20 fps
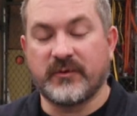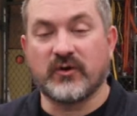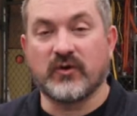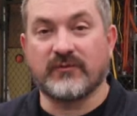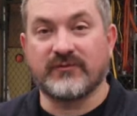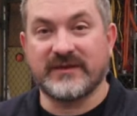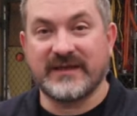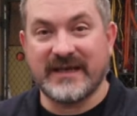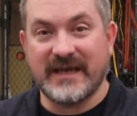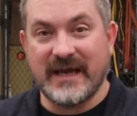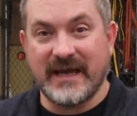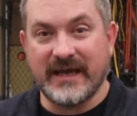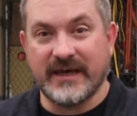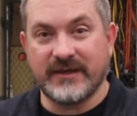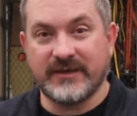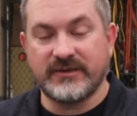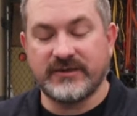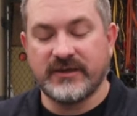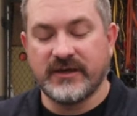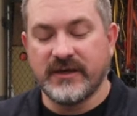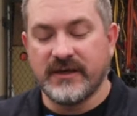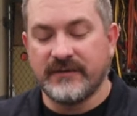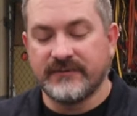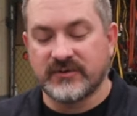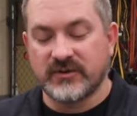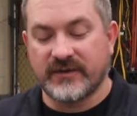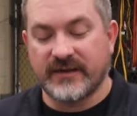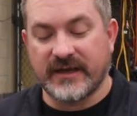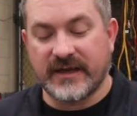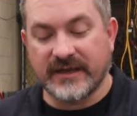put over the edge
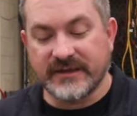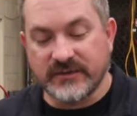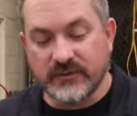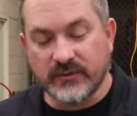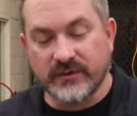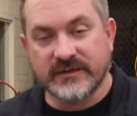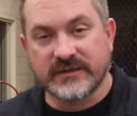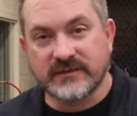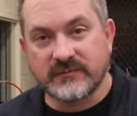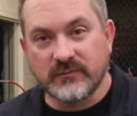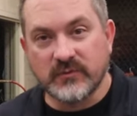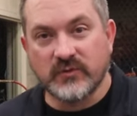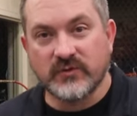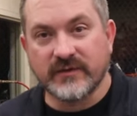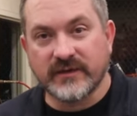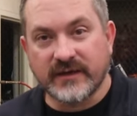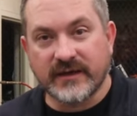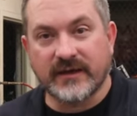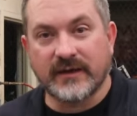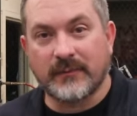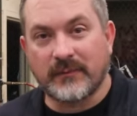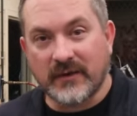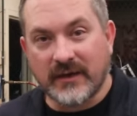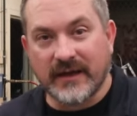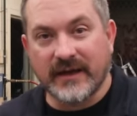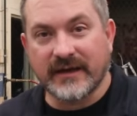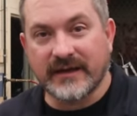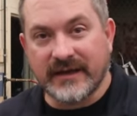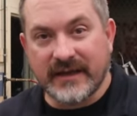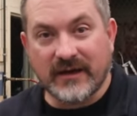so that as you're smoothing and
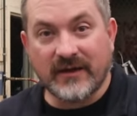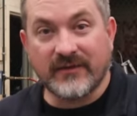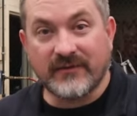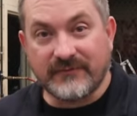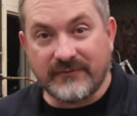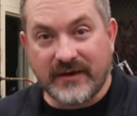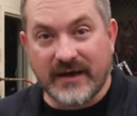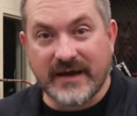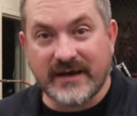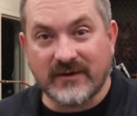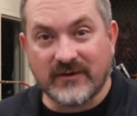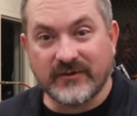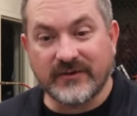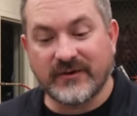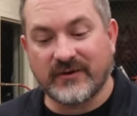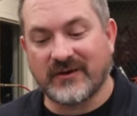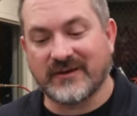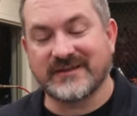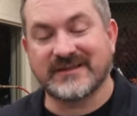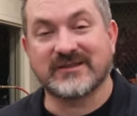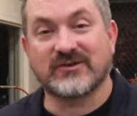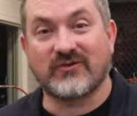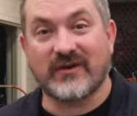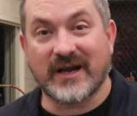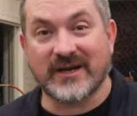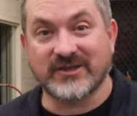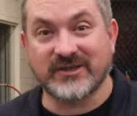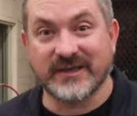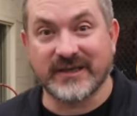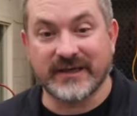applying down the vinyl, you're not
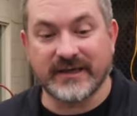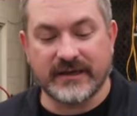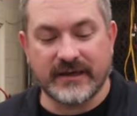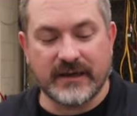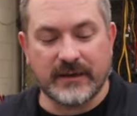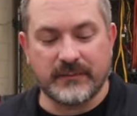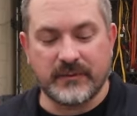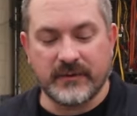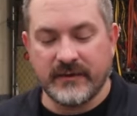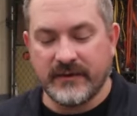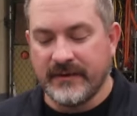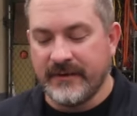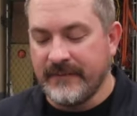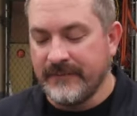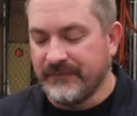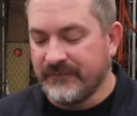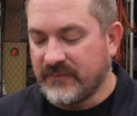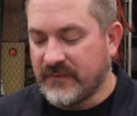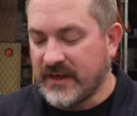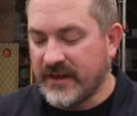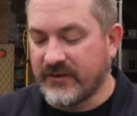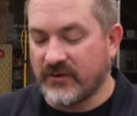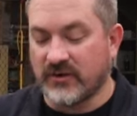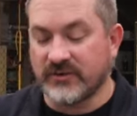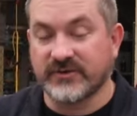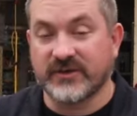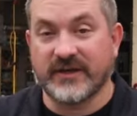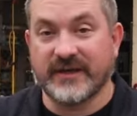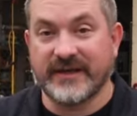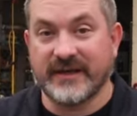scratching it up. Now, you're
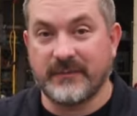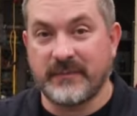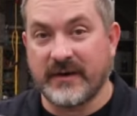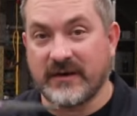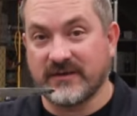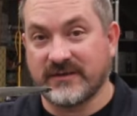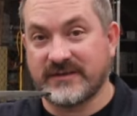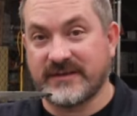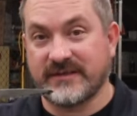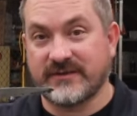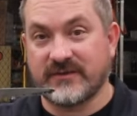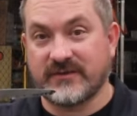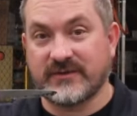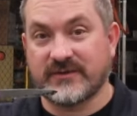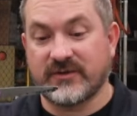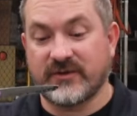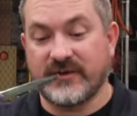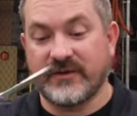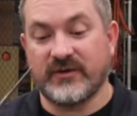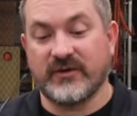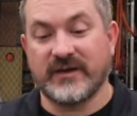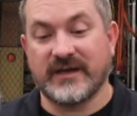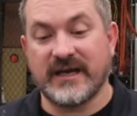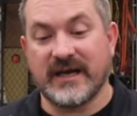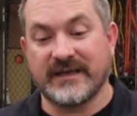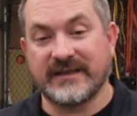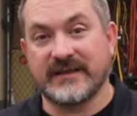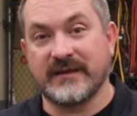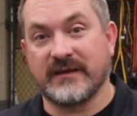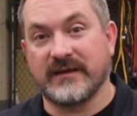also gonna need a pair of scissors so that you can
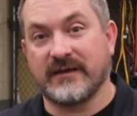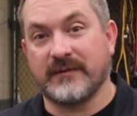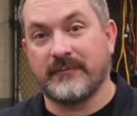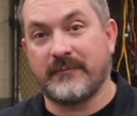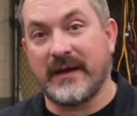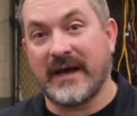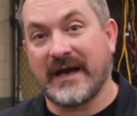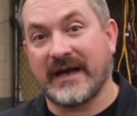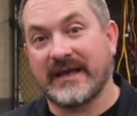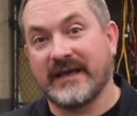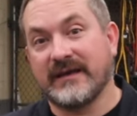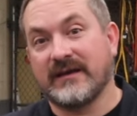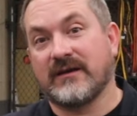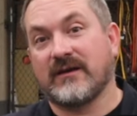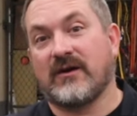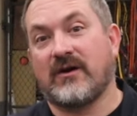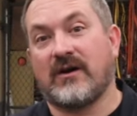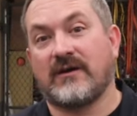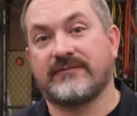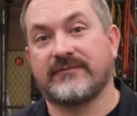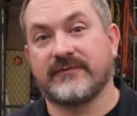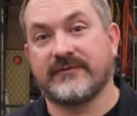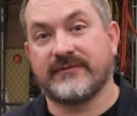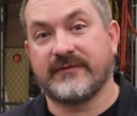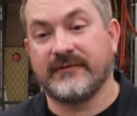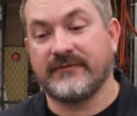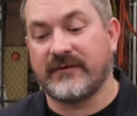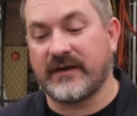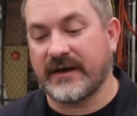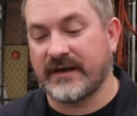cut the backing off of
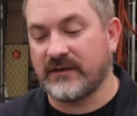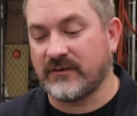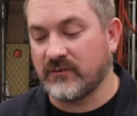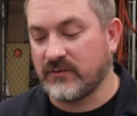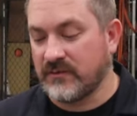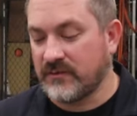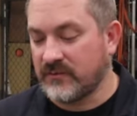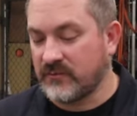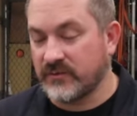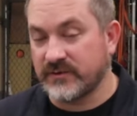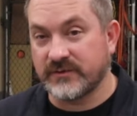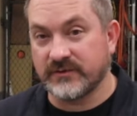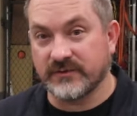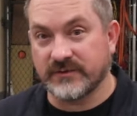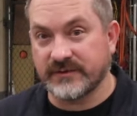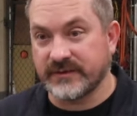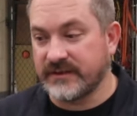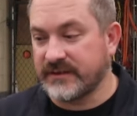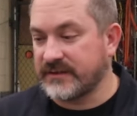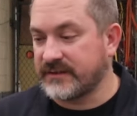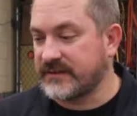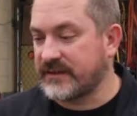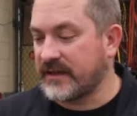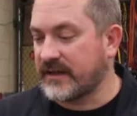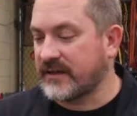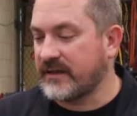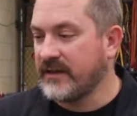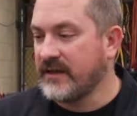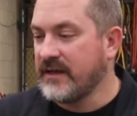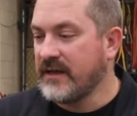the vinyl, which you'll see in a
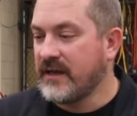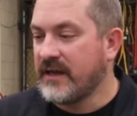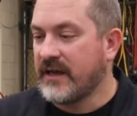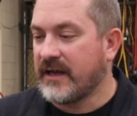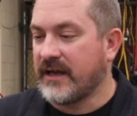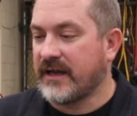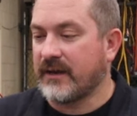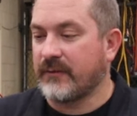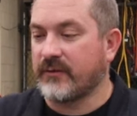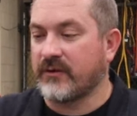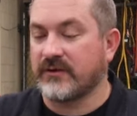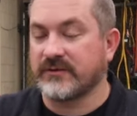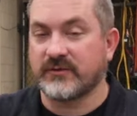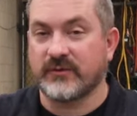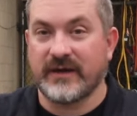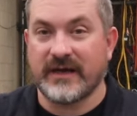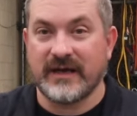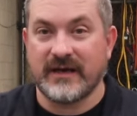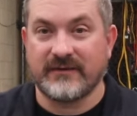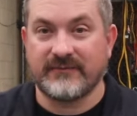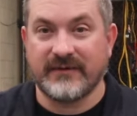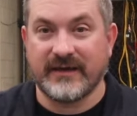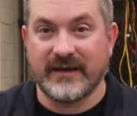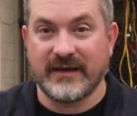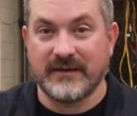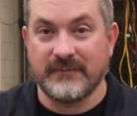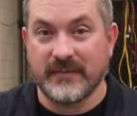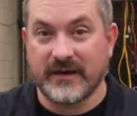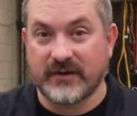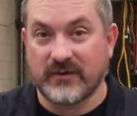sec. And I would also have
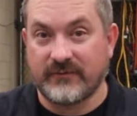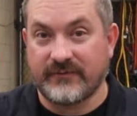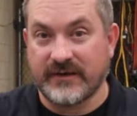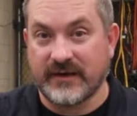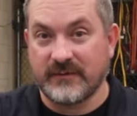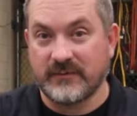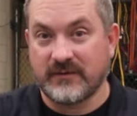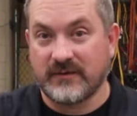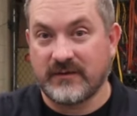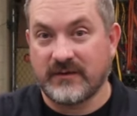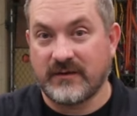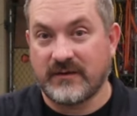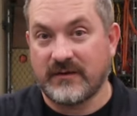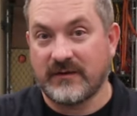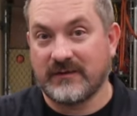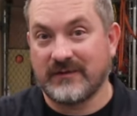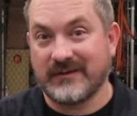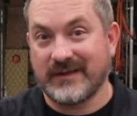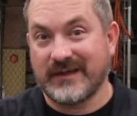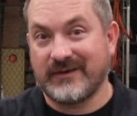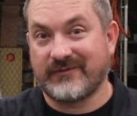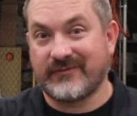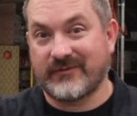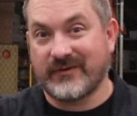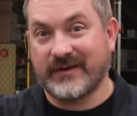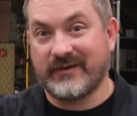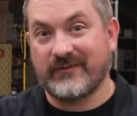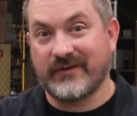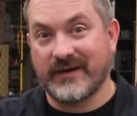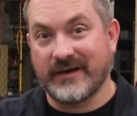a microfiber,
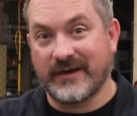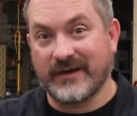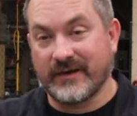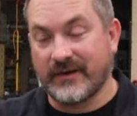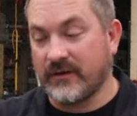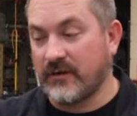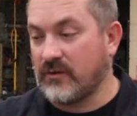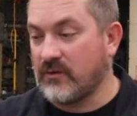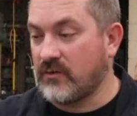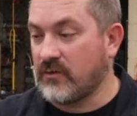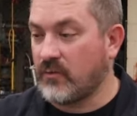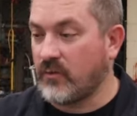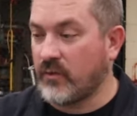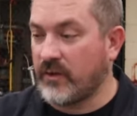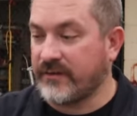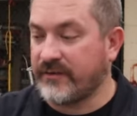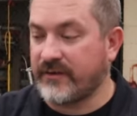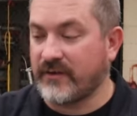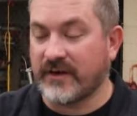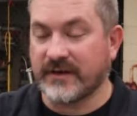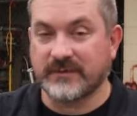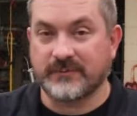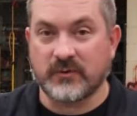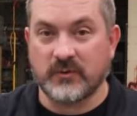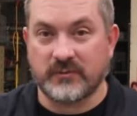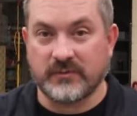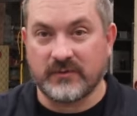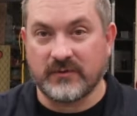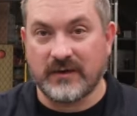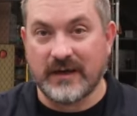lint-free, ready to go with your
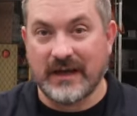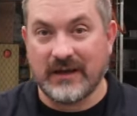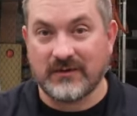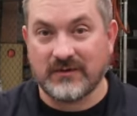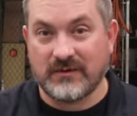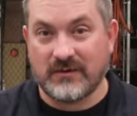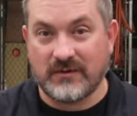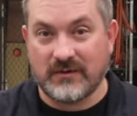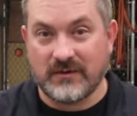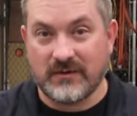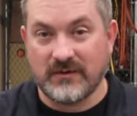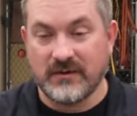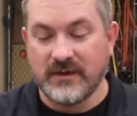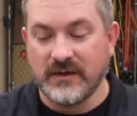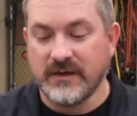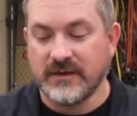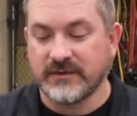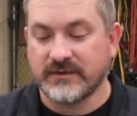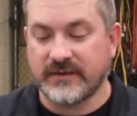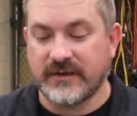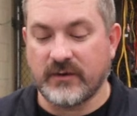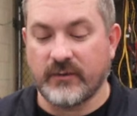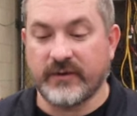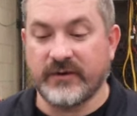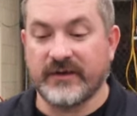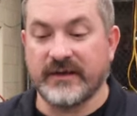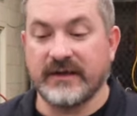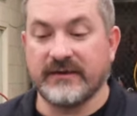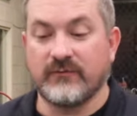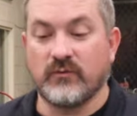isopropyl alcohol, so that way
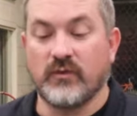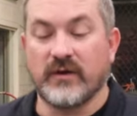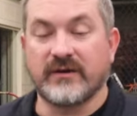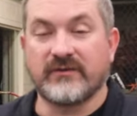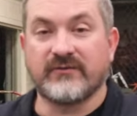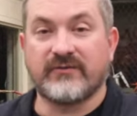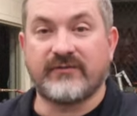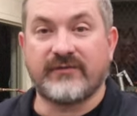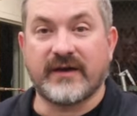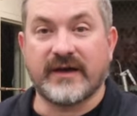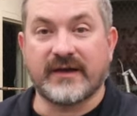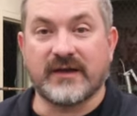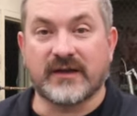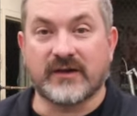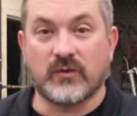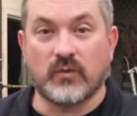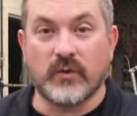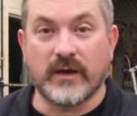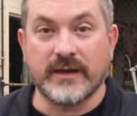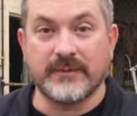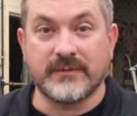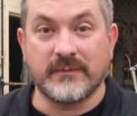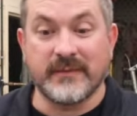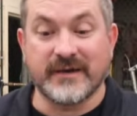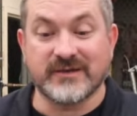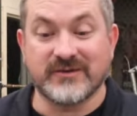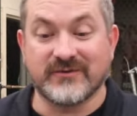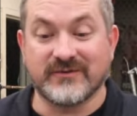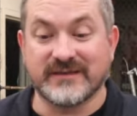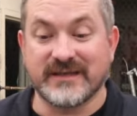you can give one final little wipe and
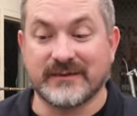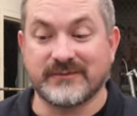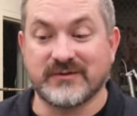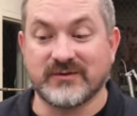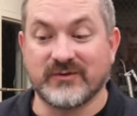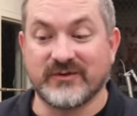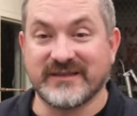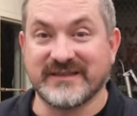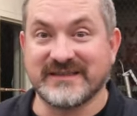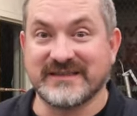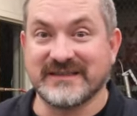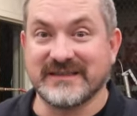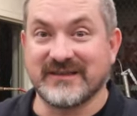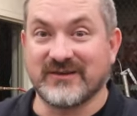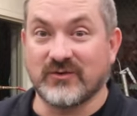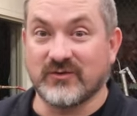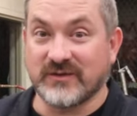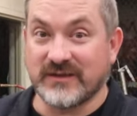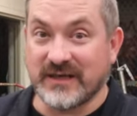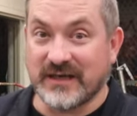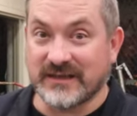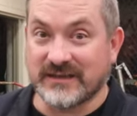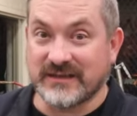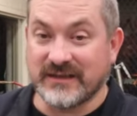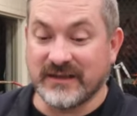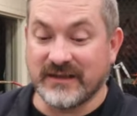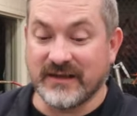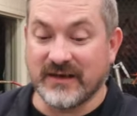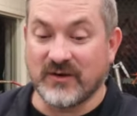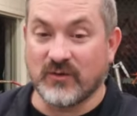make sure there's absolutely zero
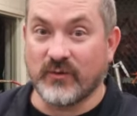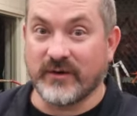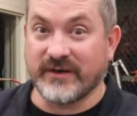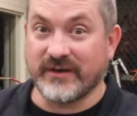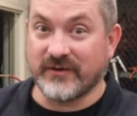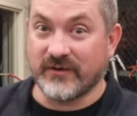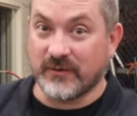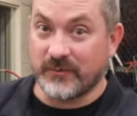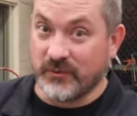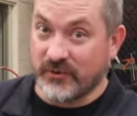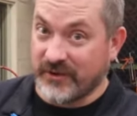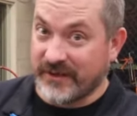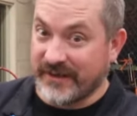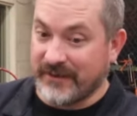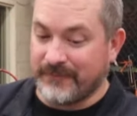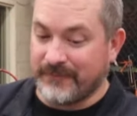dust in there when you go to put it